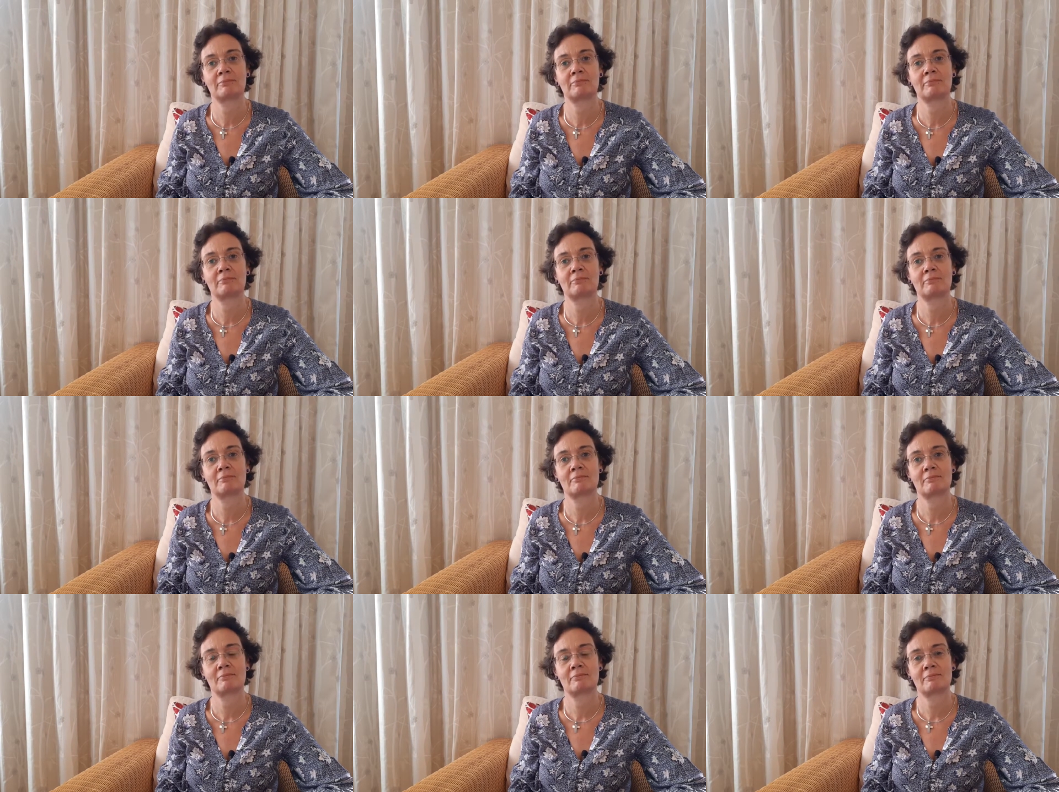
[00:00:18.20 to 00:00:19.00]

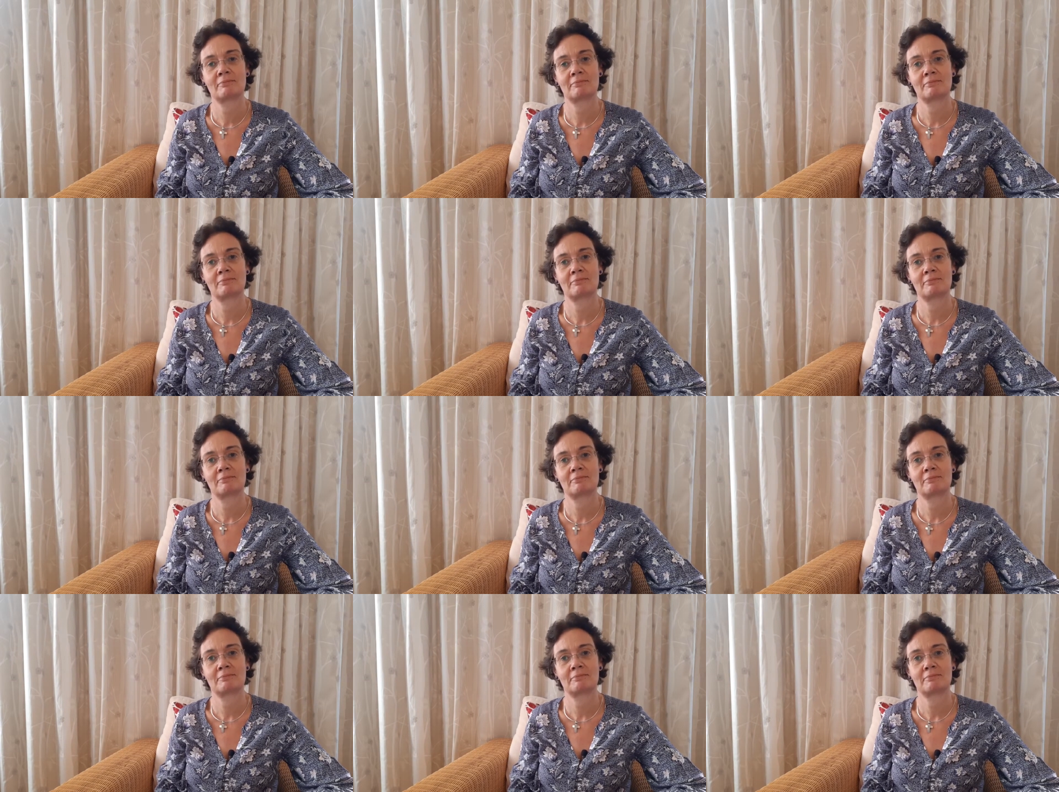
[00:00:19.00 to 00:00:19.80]

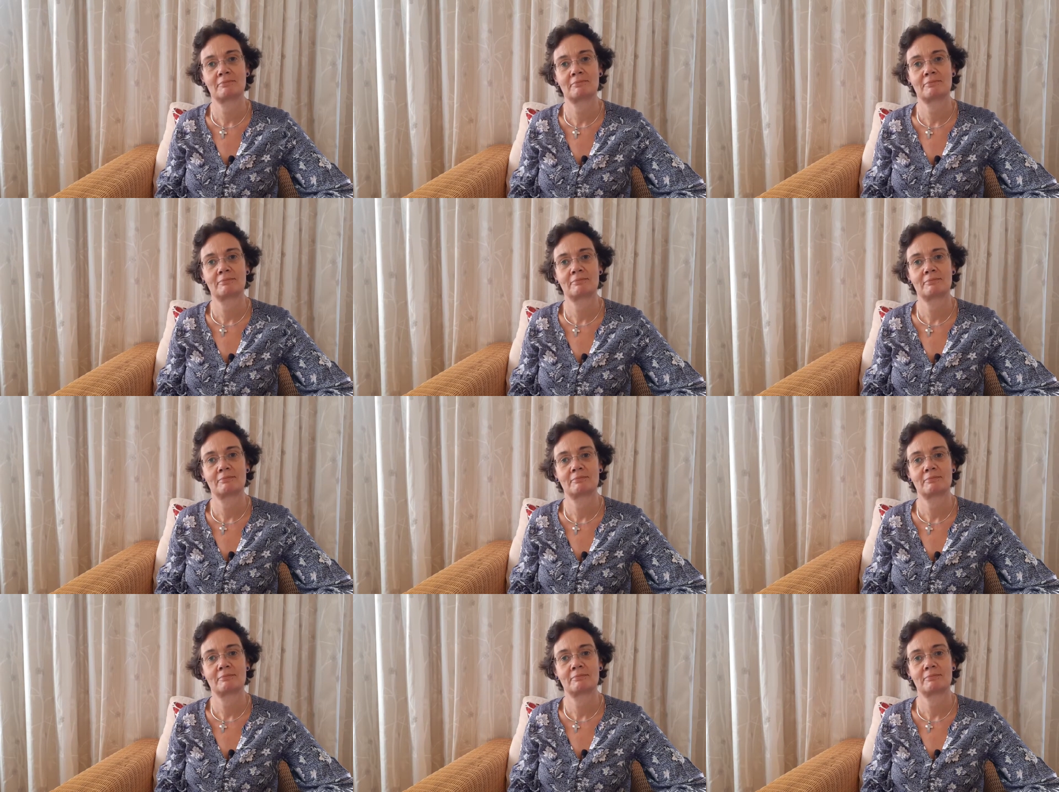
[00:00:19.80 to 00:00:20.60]

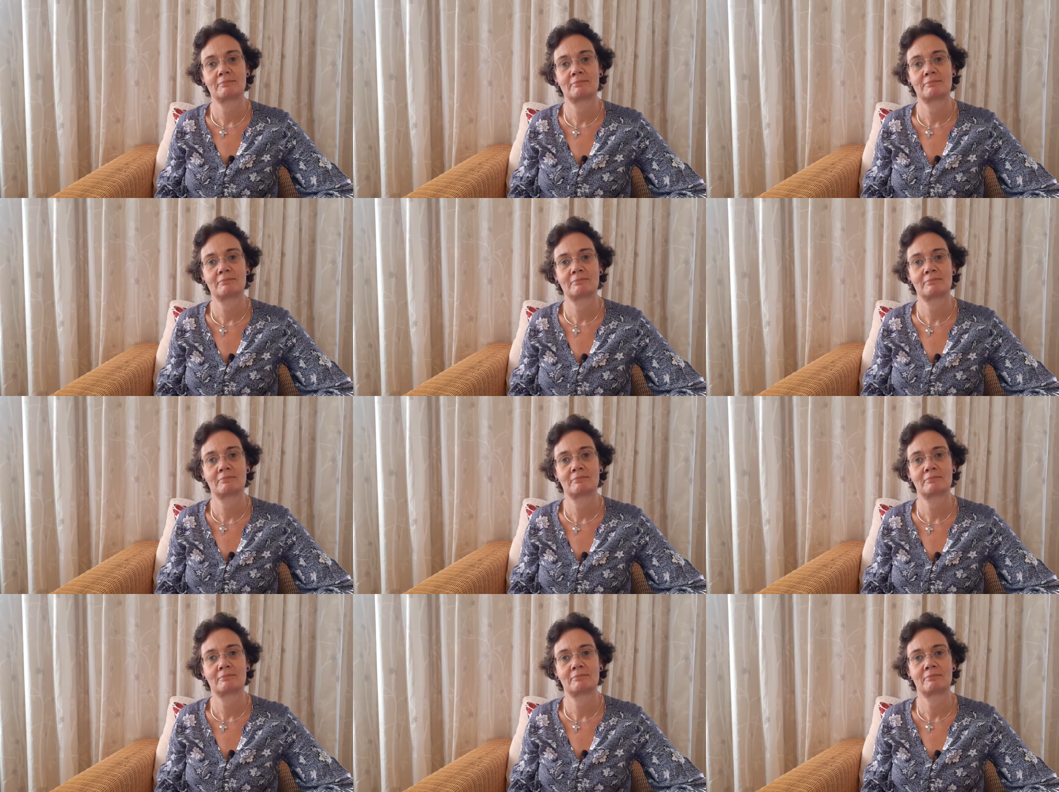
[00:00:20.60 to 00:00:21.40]

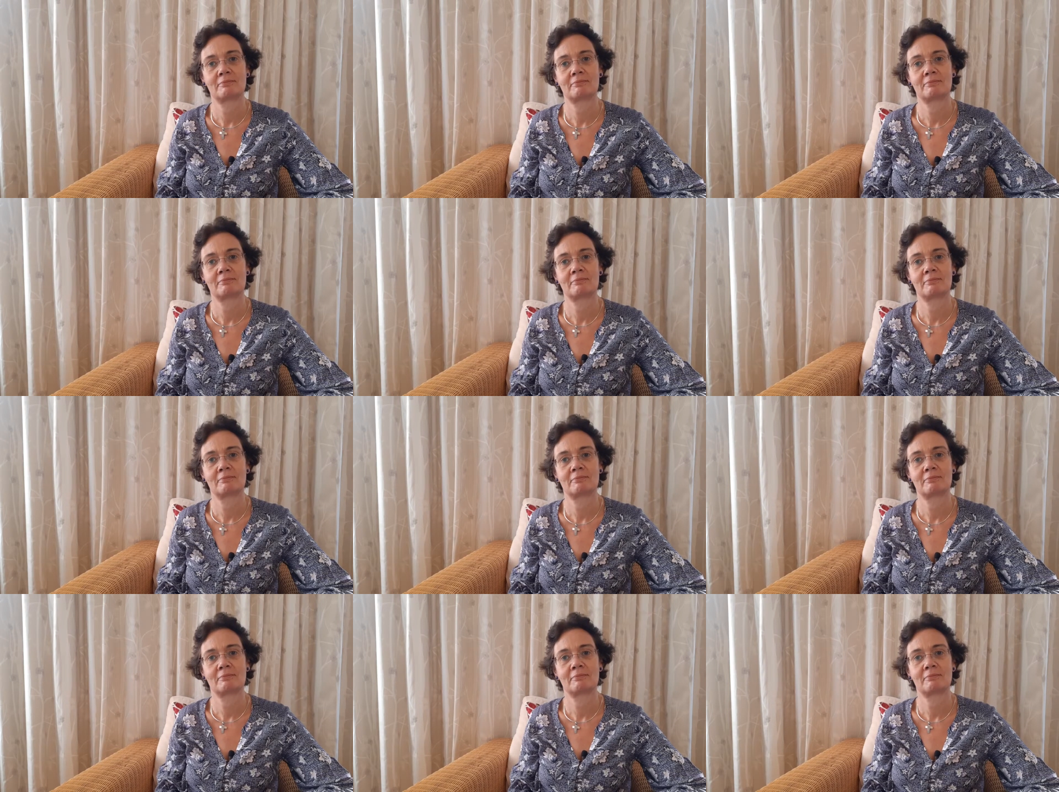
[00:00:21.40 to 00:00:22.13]
[no speech]